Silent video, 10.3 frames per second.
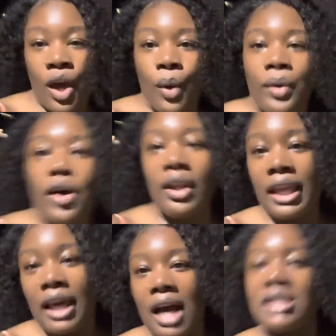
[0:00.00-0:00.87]
we
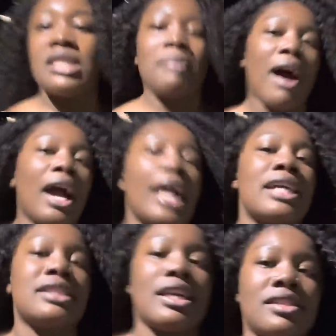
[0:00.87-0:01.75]
only cousins by our
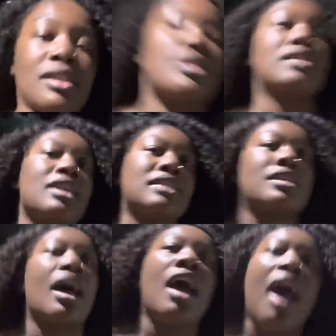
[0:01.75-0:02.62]
ancestors because
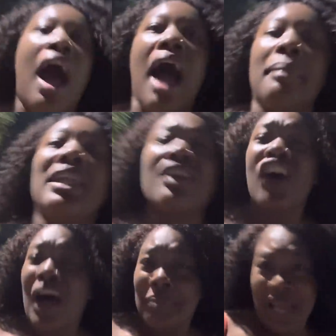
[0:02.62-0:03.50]
I believe
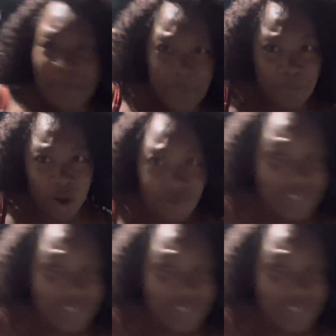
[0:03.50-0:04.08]
all black people are